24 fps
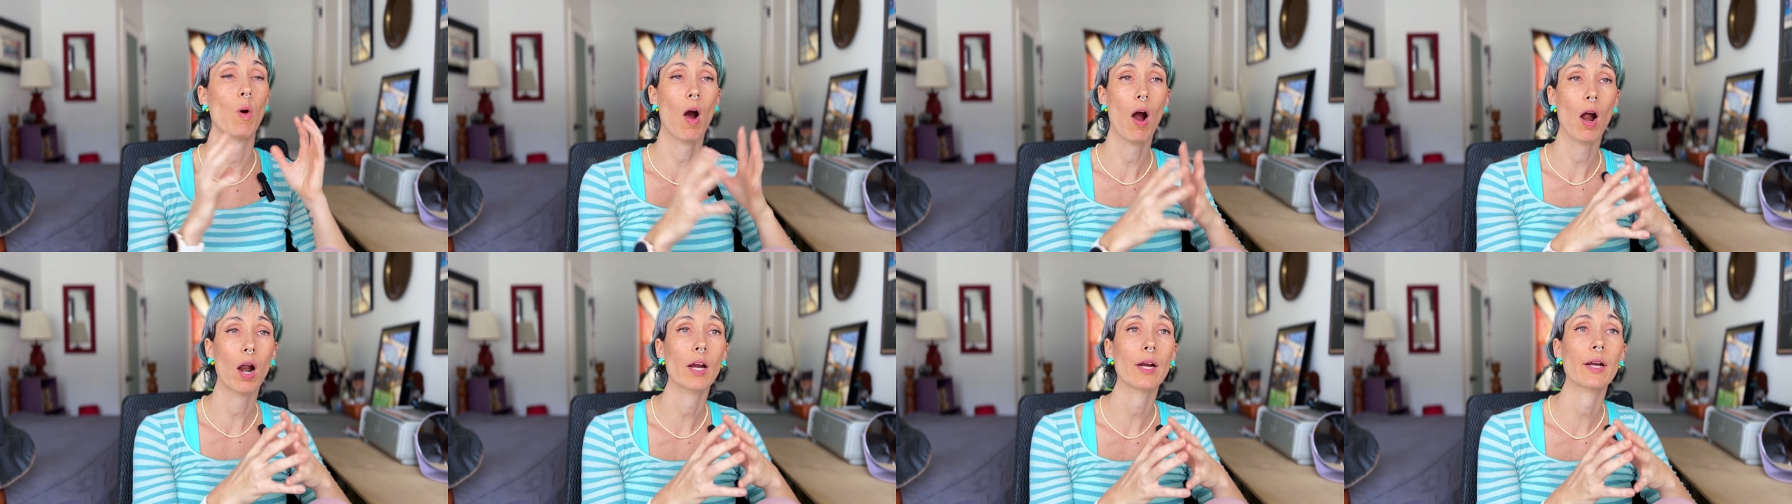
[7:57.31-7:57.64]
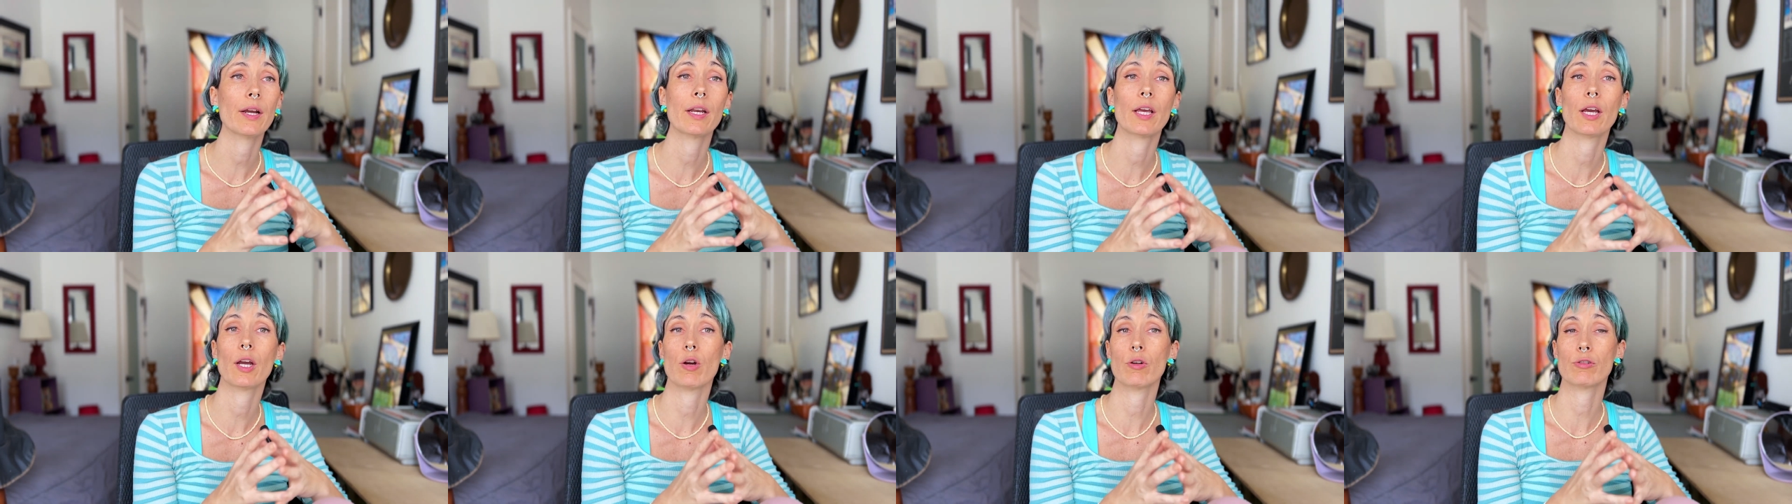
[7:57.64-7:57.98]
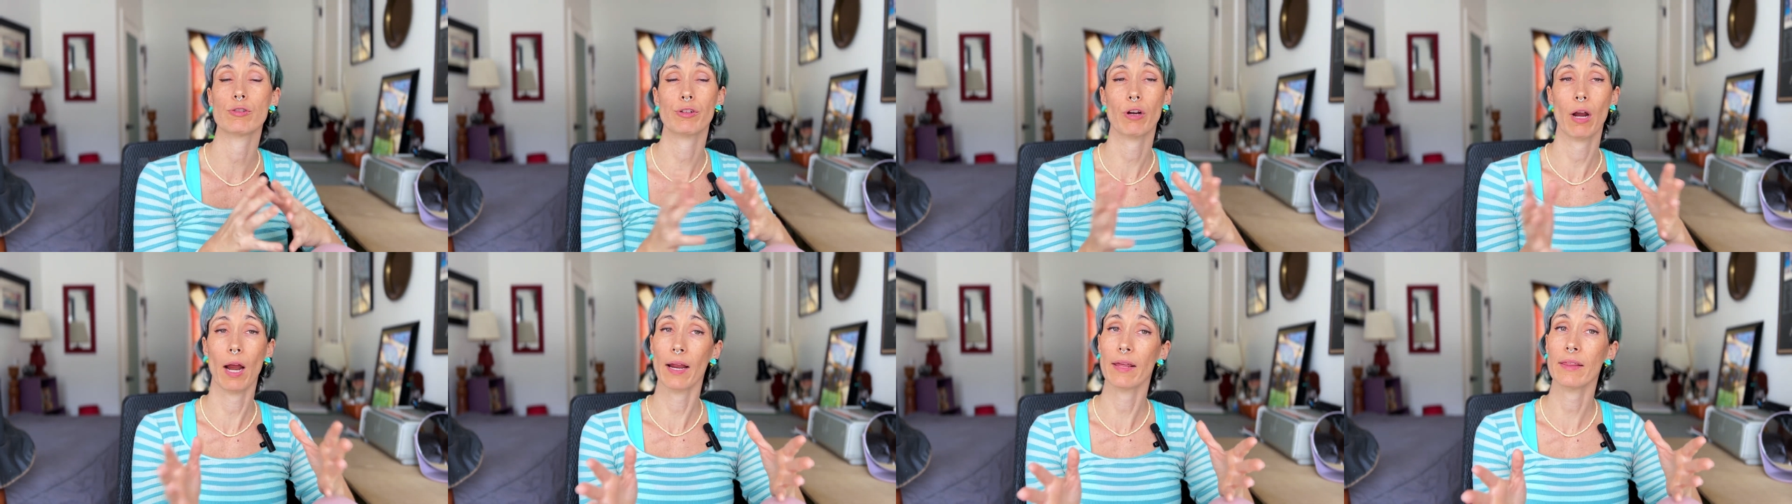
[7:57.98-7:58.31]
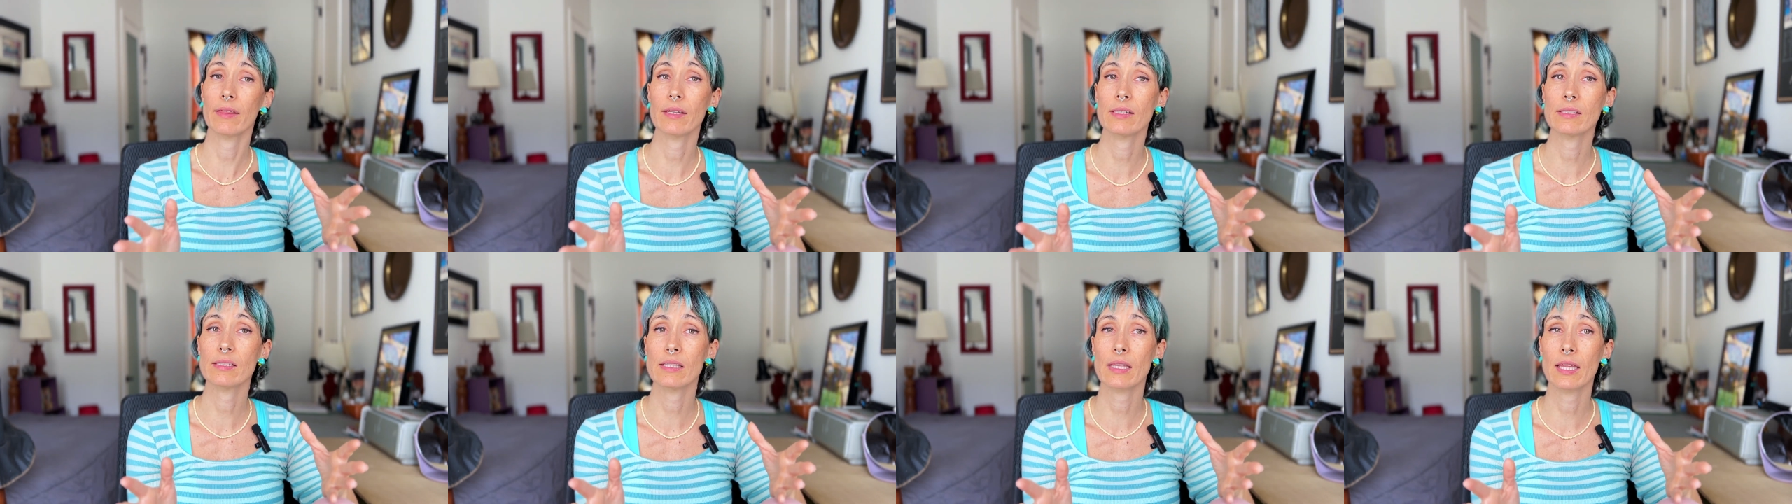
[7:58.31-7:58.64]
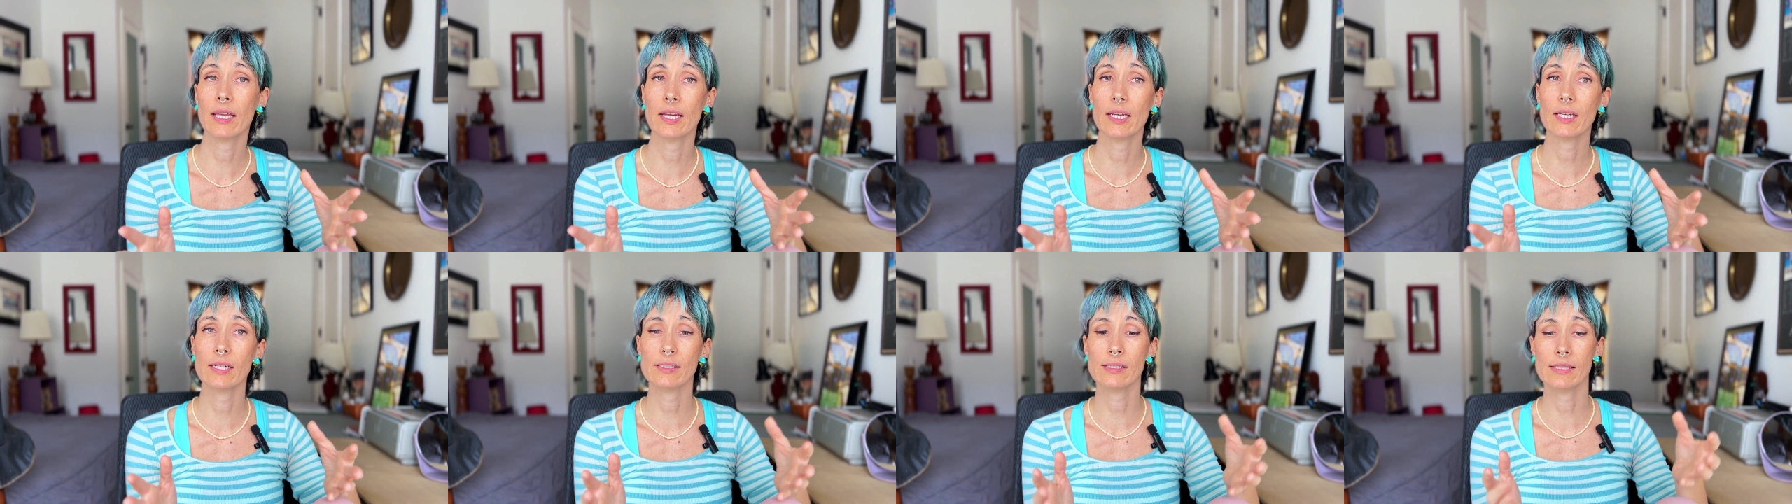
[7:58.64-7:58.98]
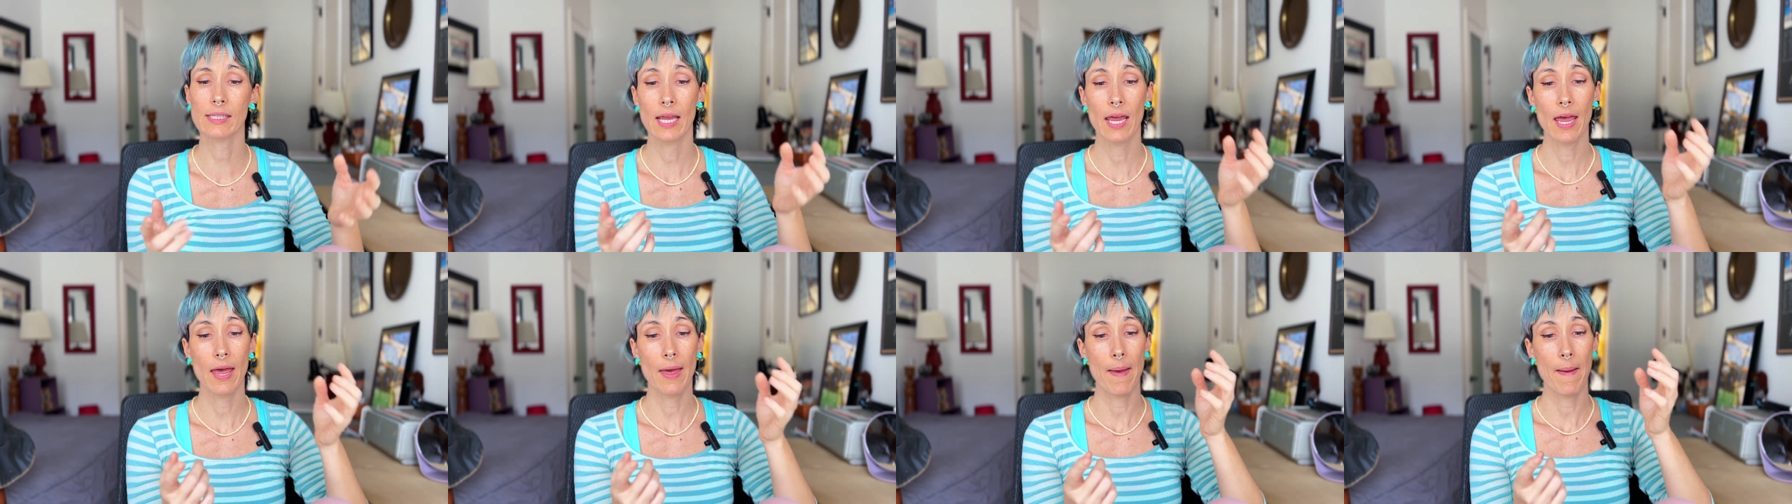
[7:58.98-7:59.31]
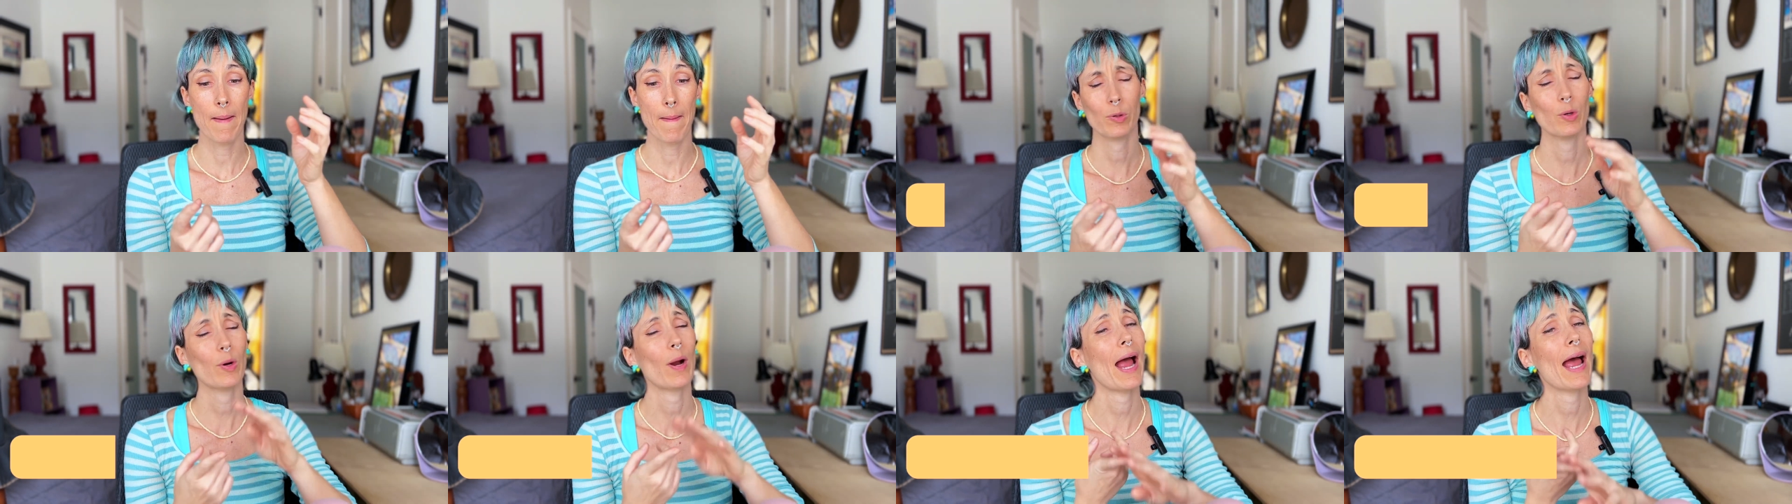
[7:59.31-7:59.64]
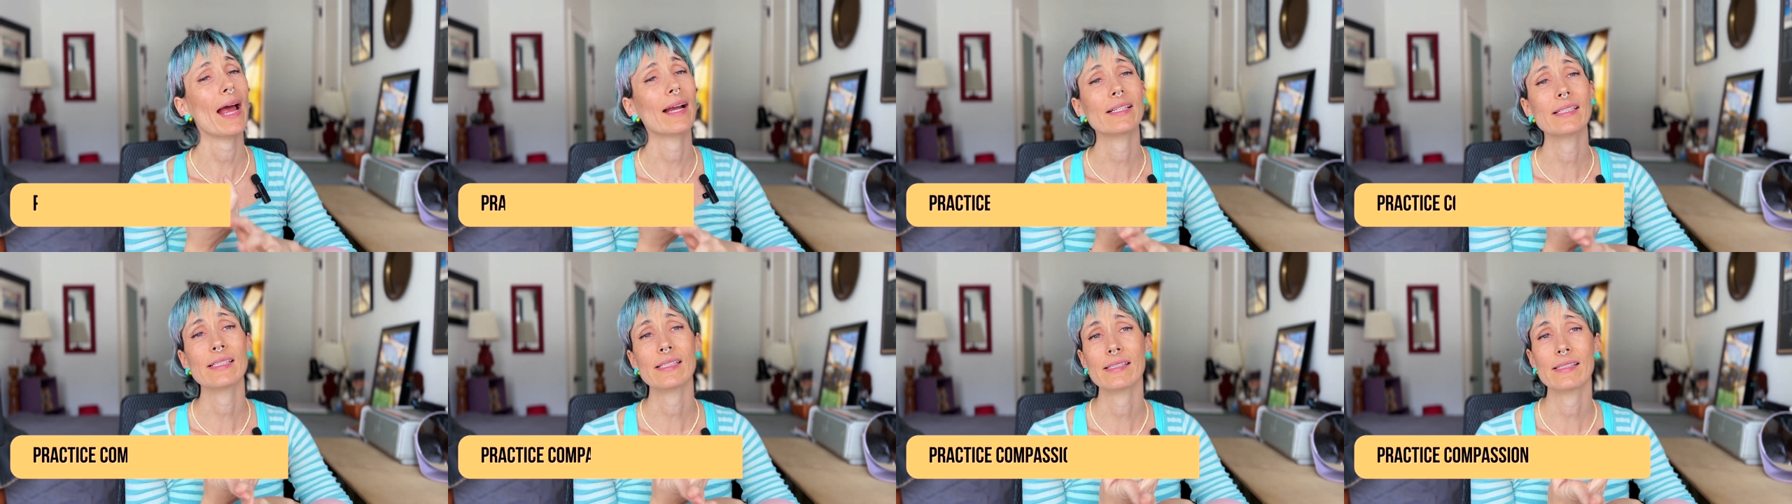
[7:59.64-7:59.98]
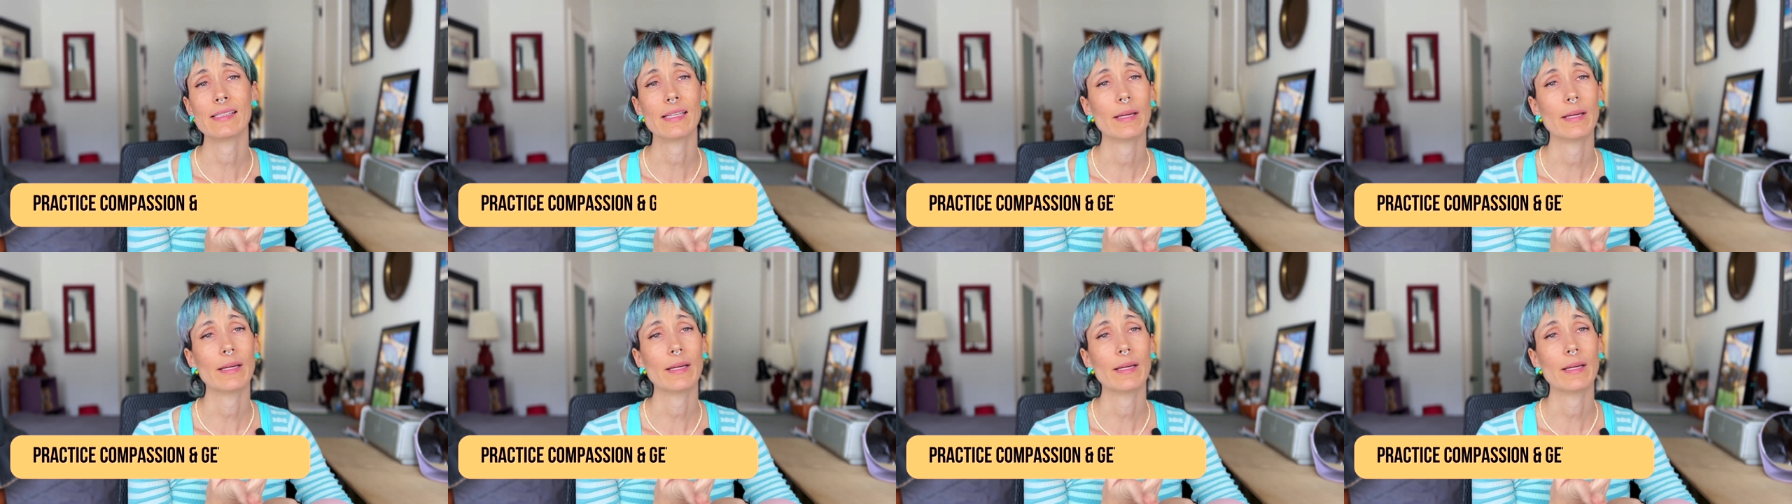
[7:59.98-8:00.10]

are going to go try these things, practice